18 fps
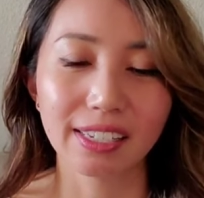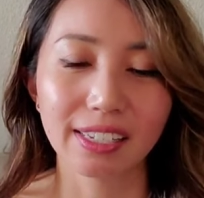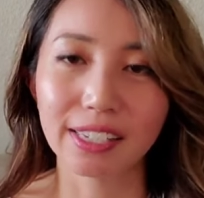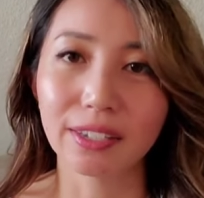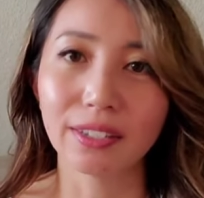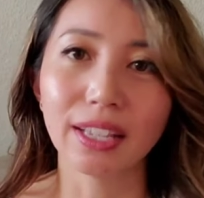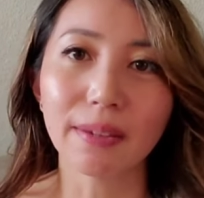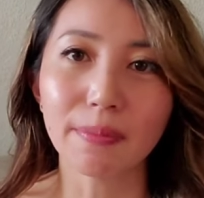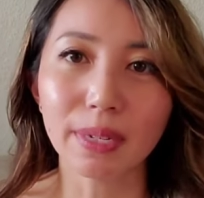
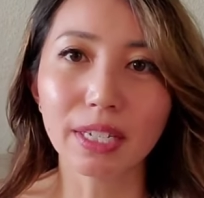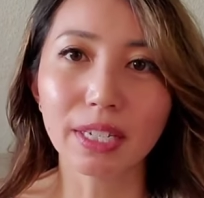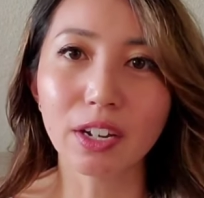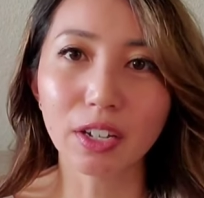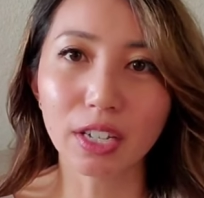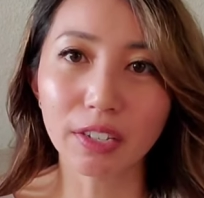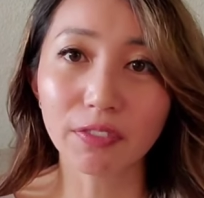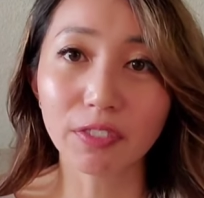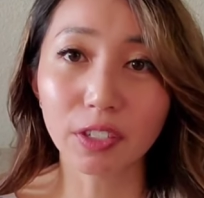So let me
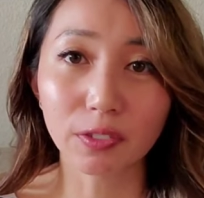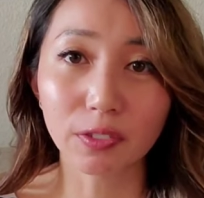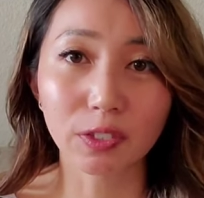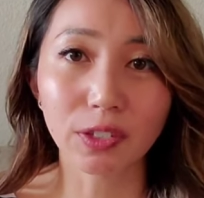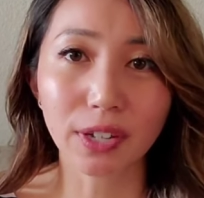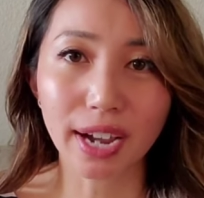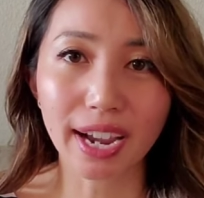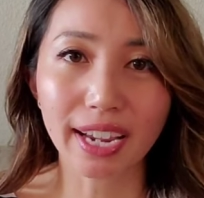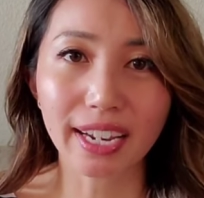know if you've
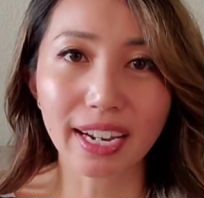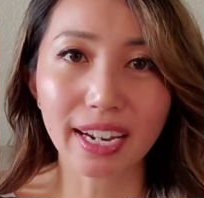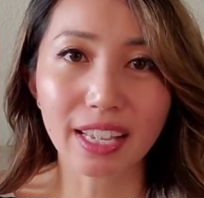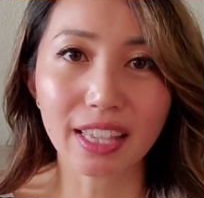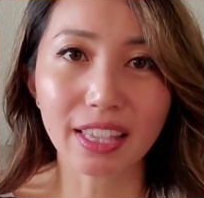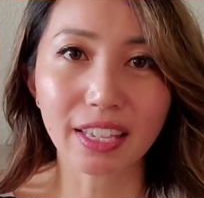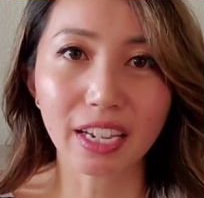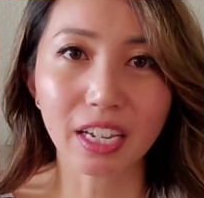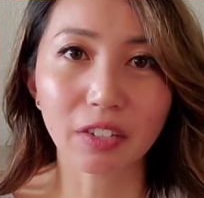tried
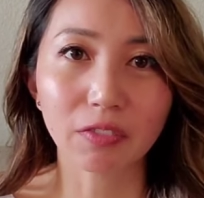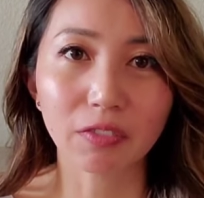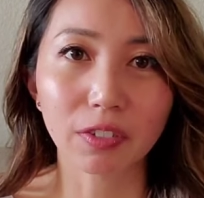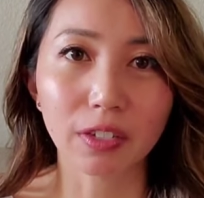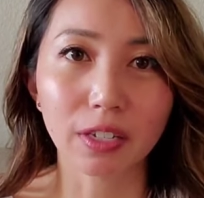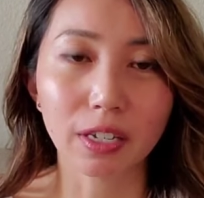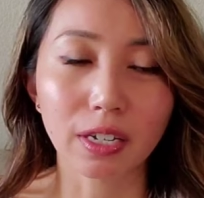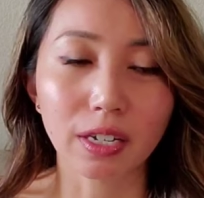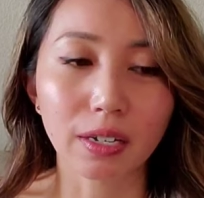anything
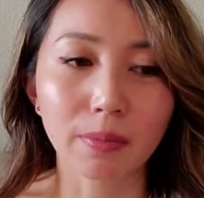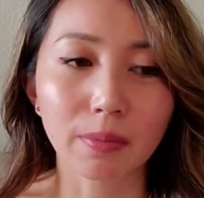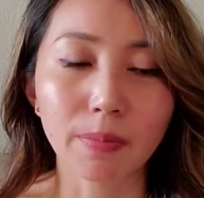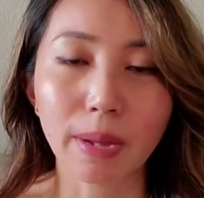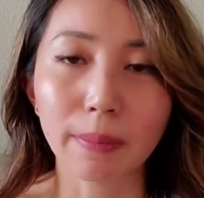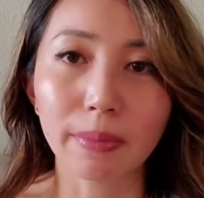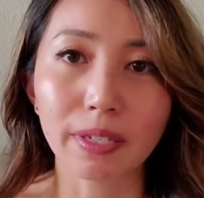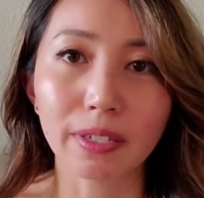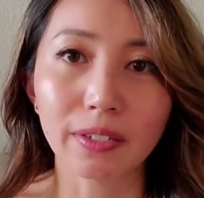from
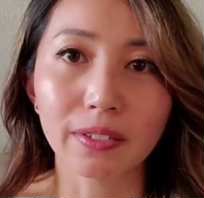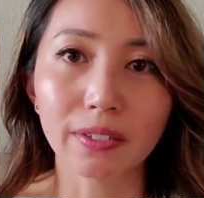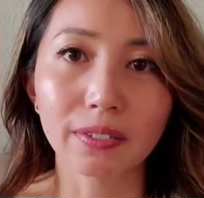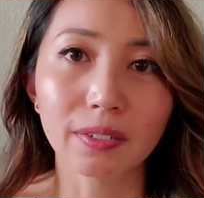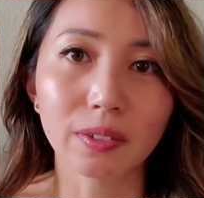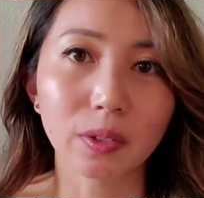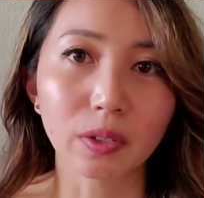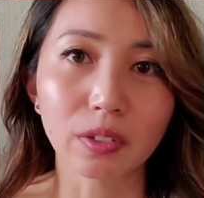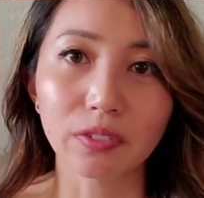Papillon
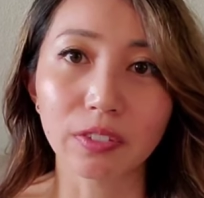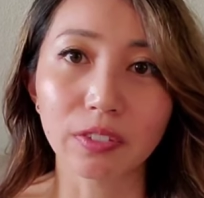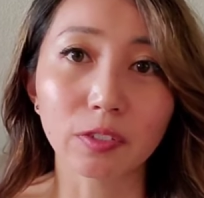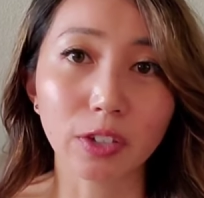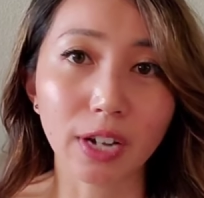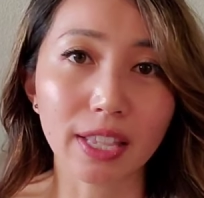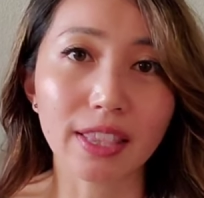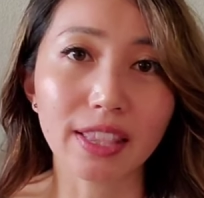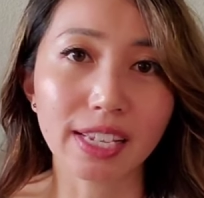or if you've
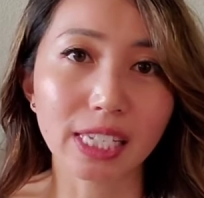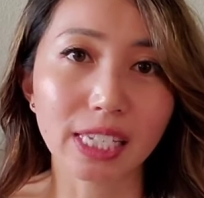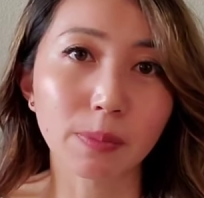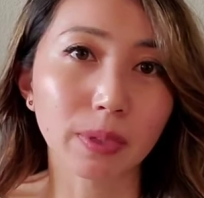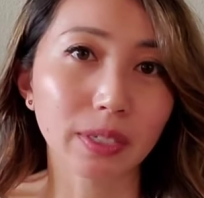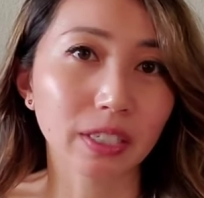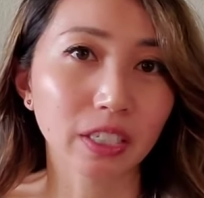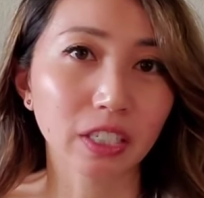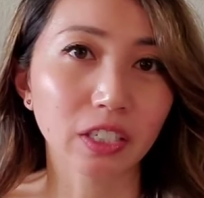tried this
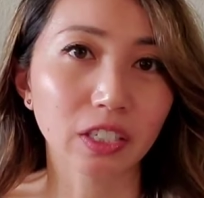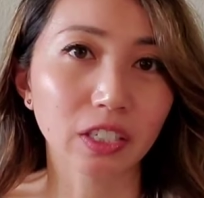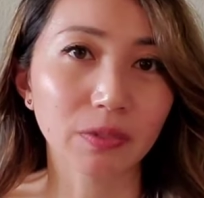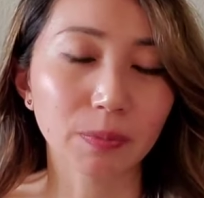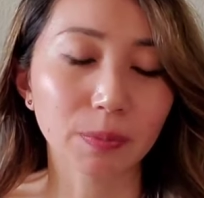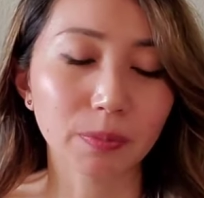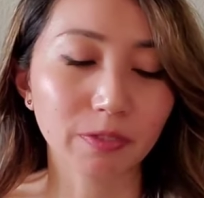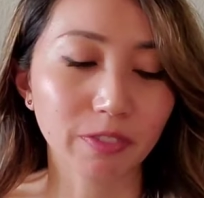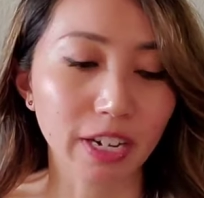particular
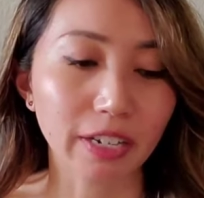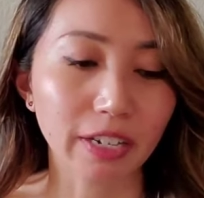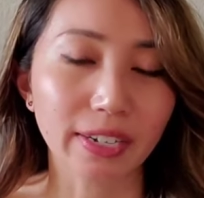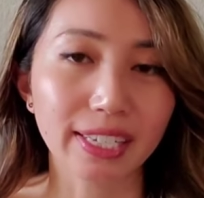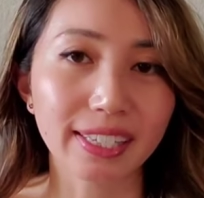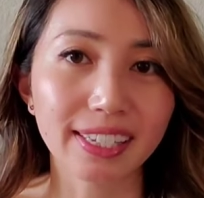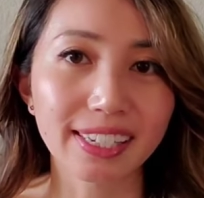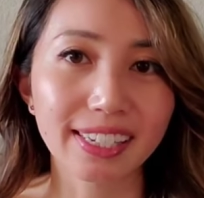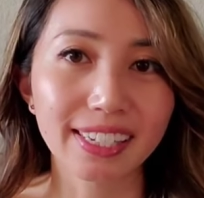
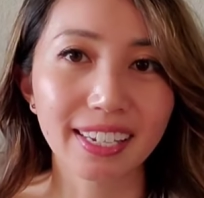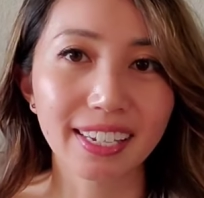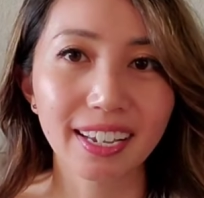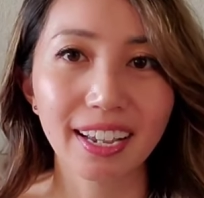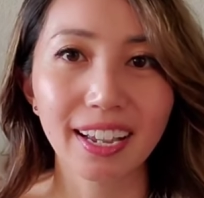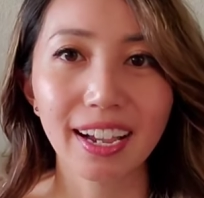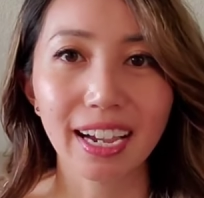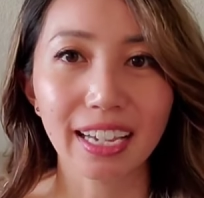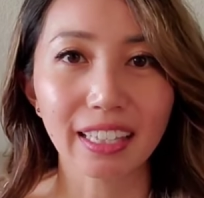fragrance.
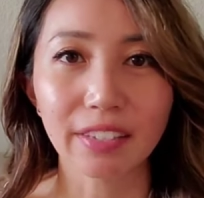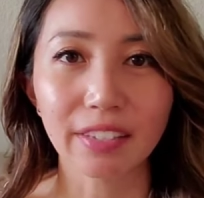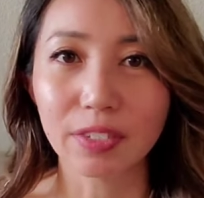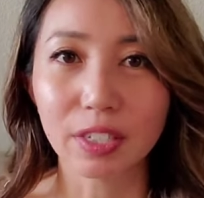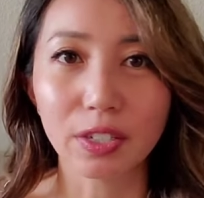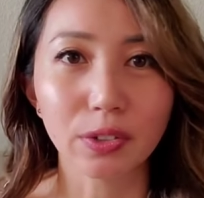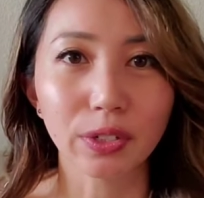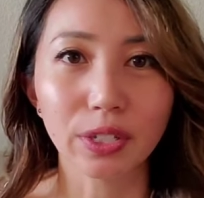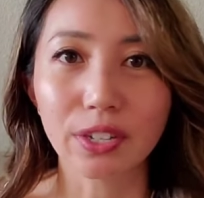I'd love
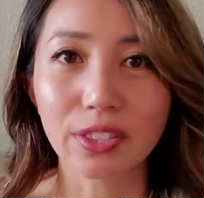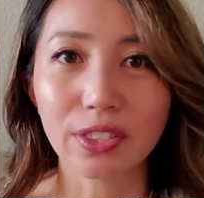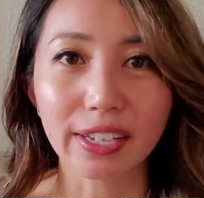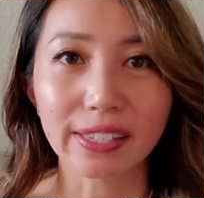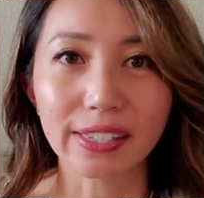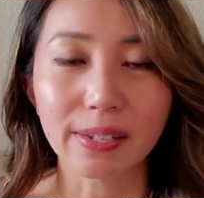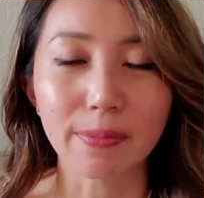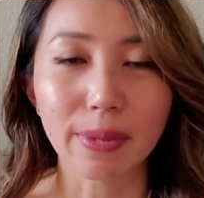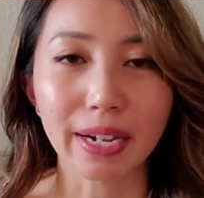to know your
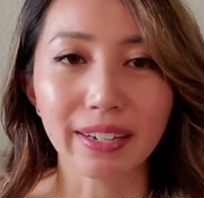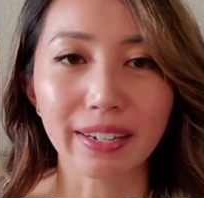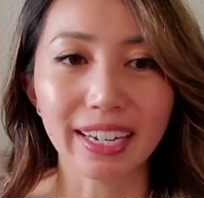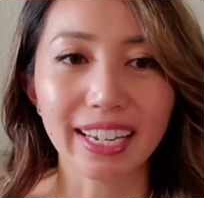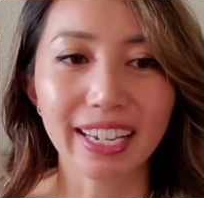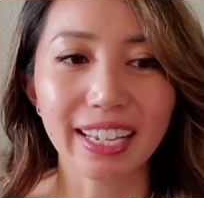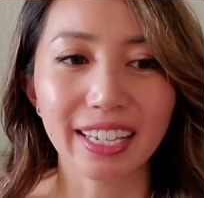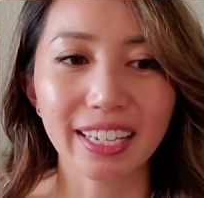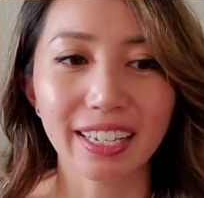thoughts about
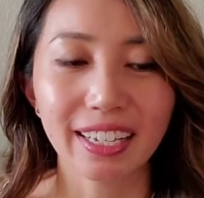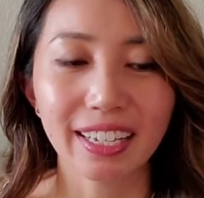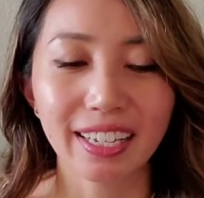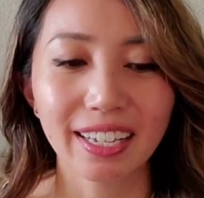it.